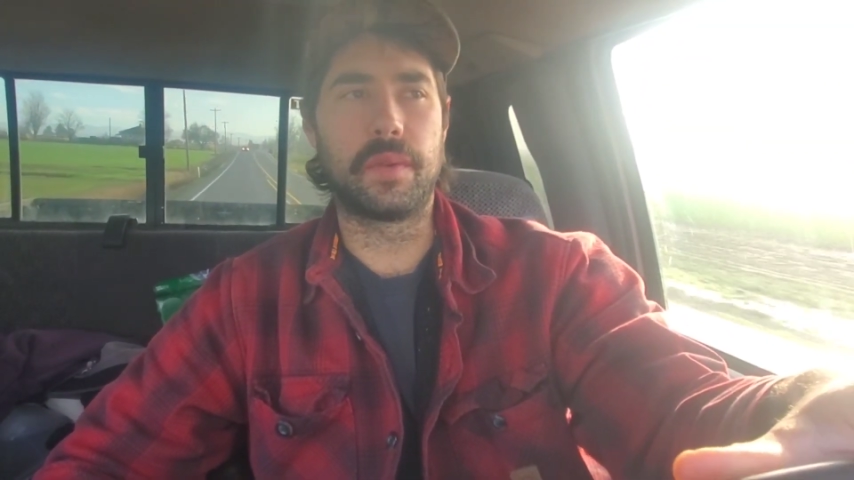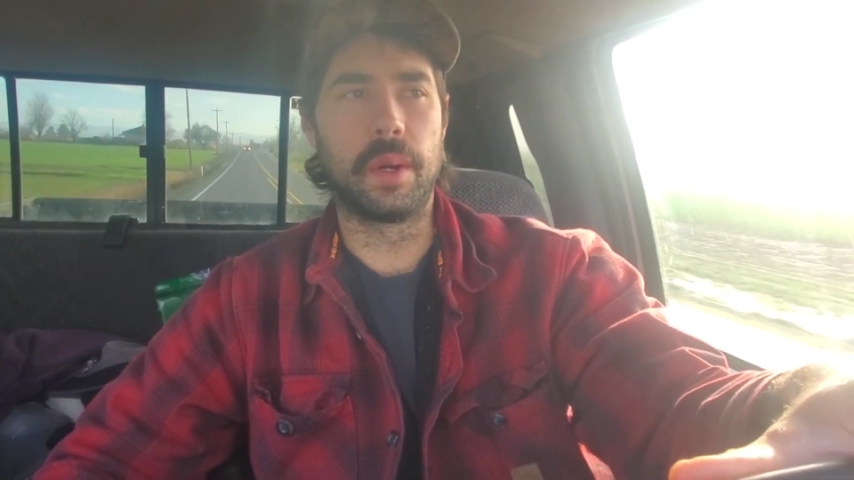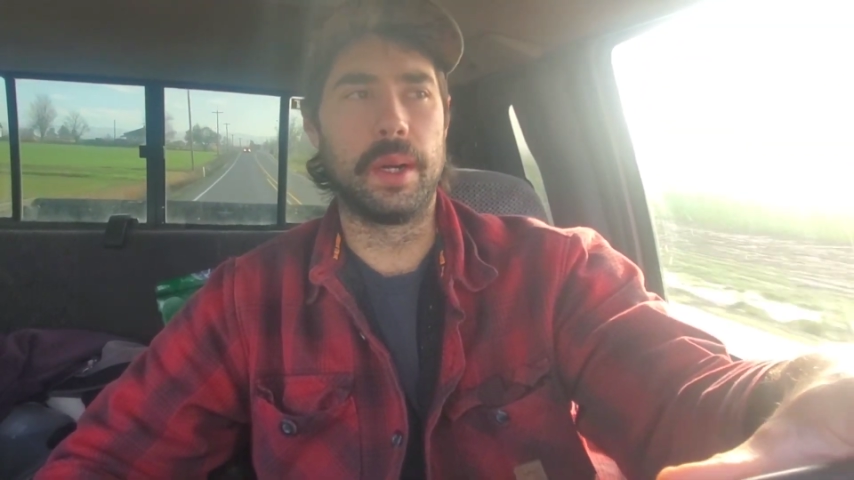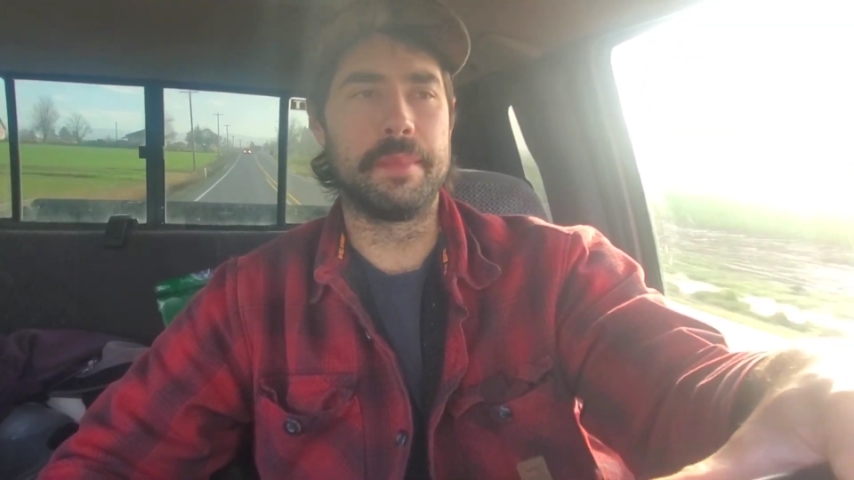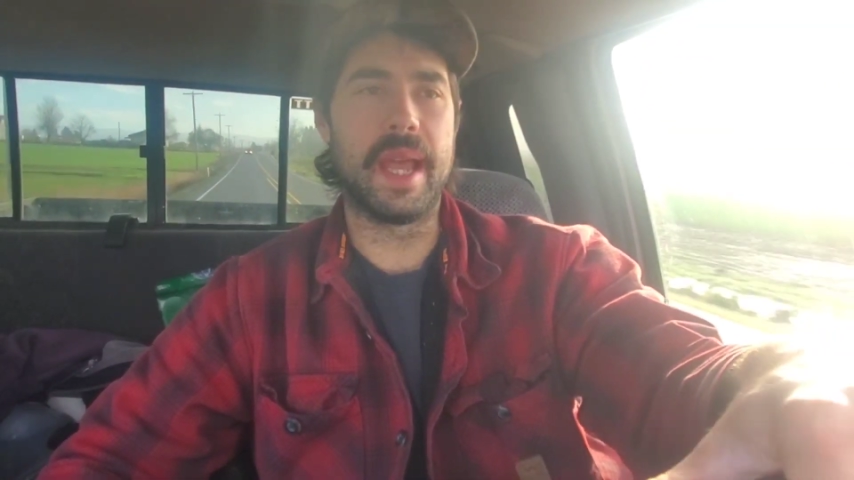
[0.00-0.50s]

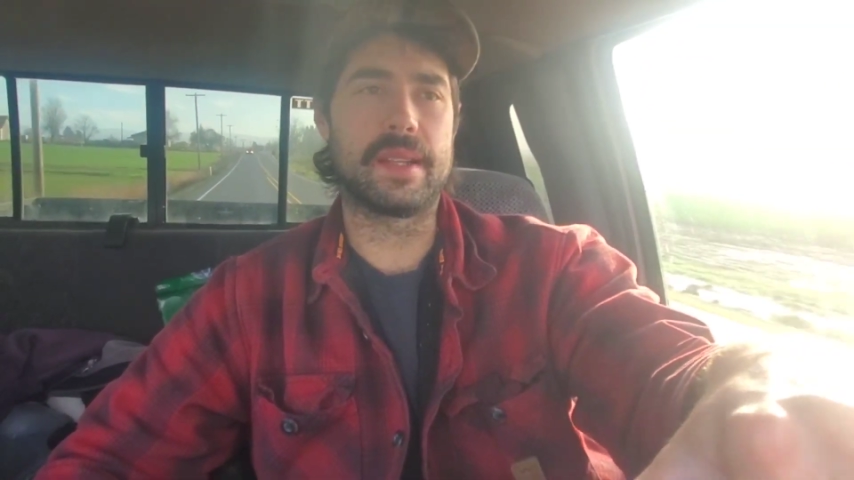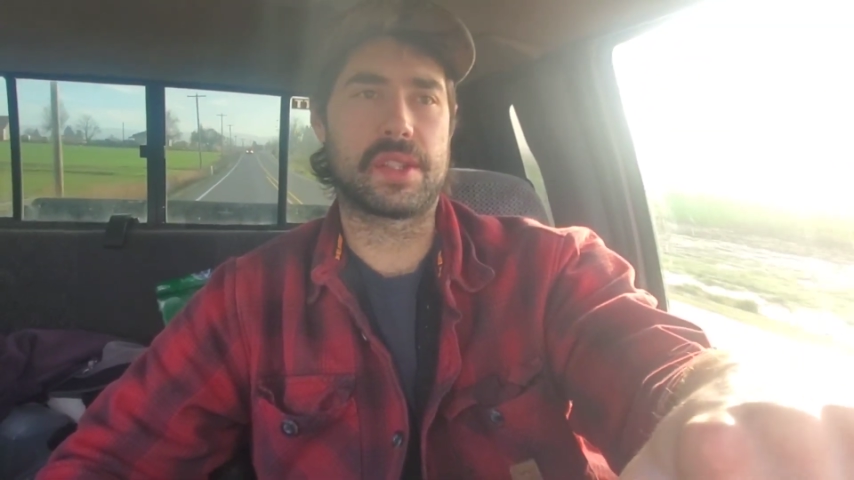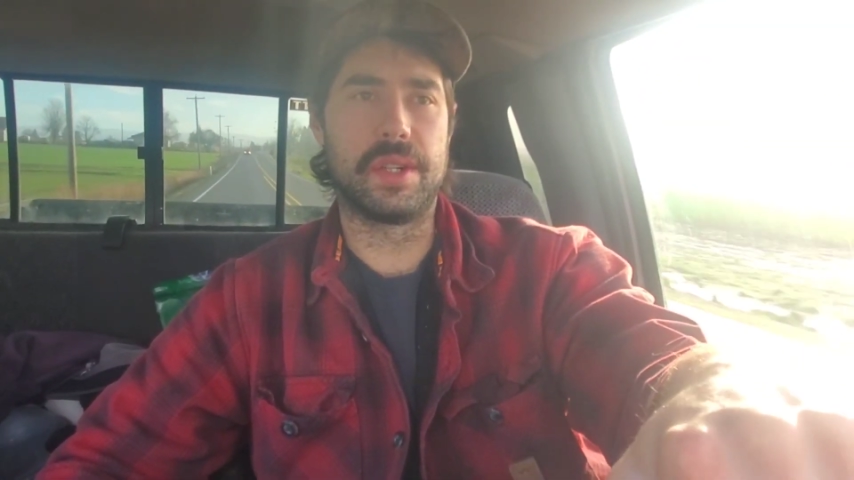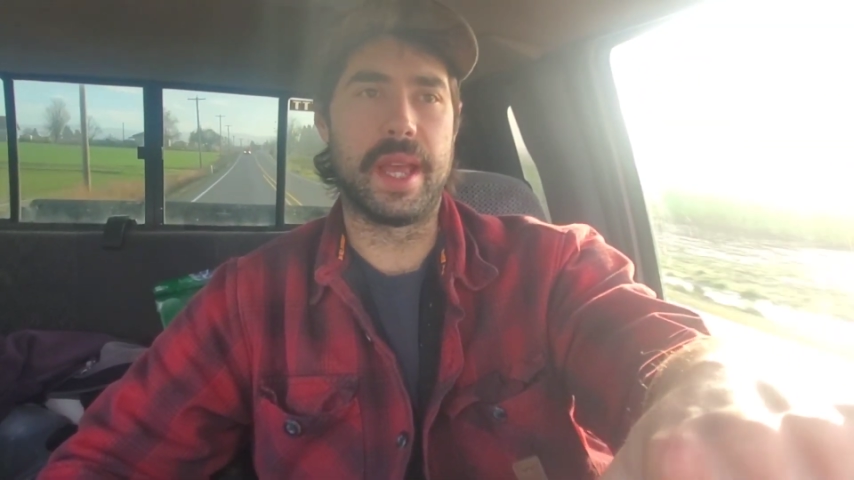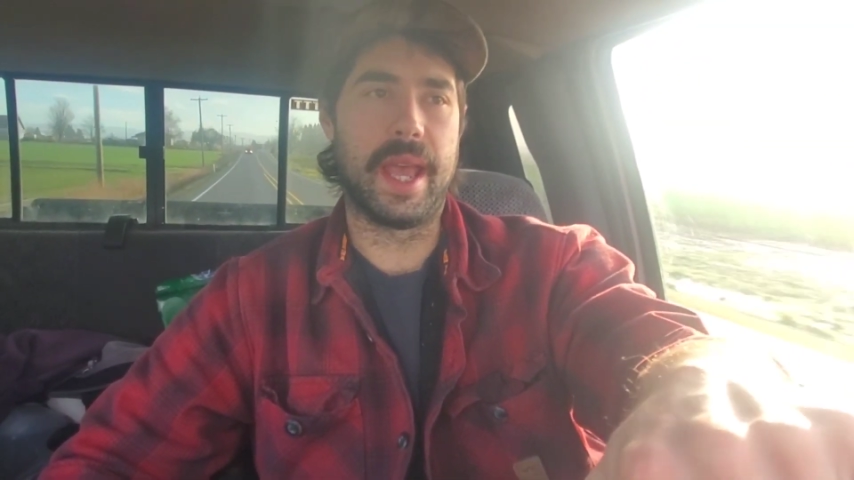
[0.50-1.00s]
Forum
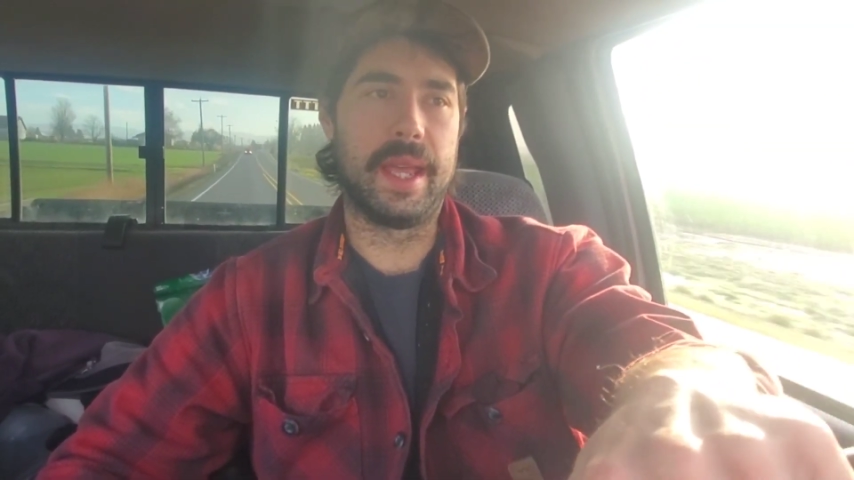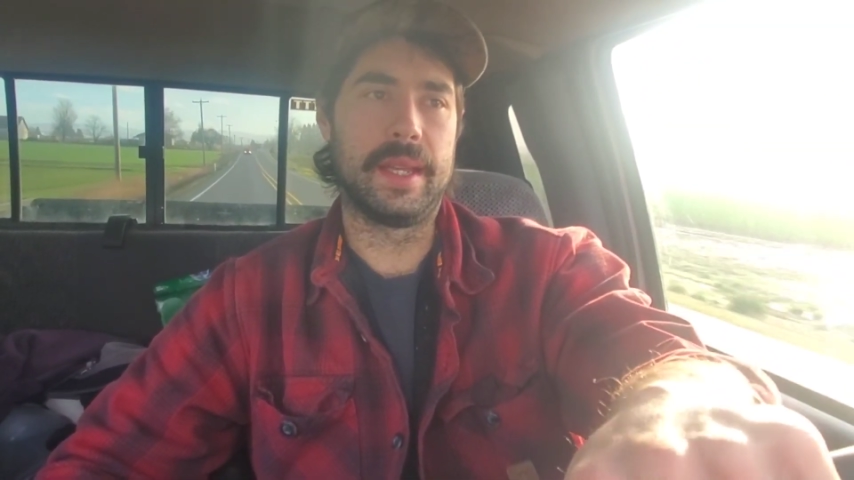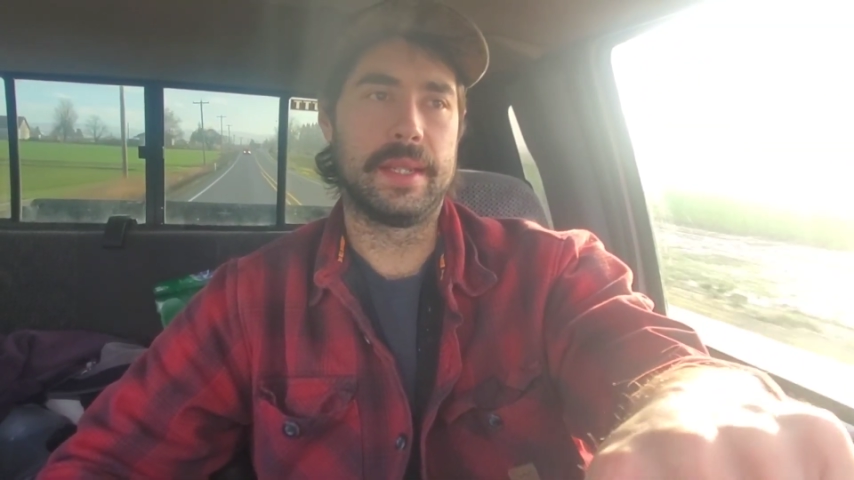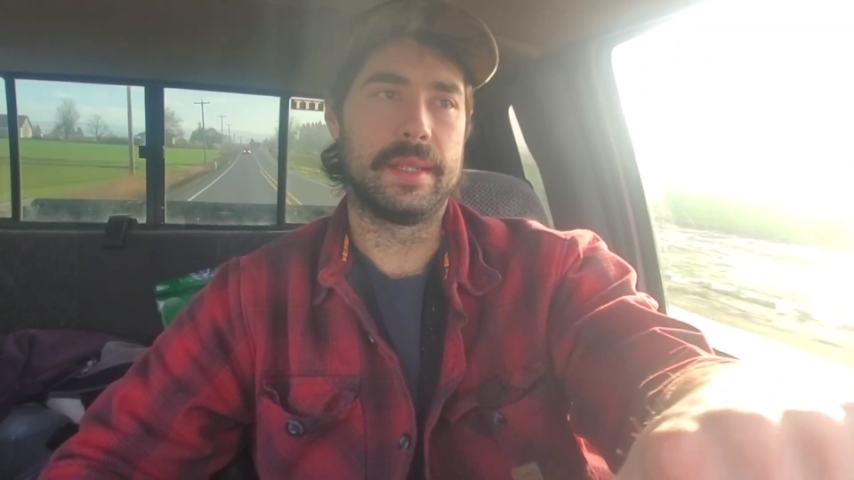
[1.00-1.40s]
yesterday,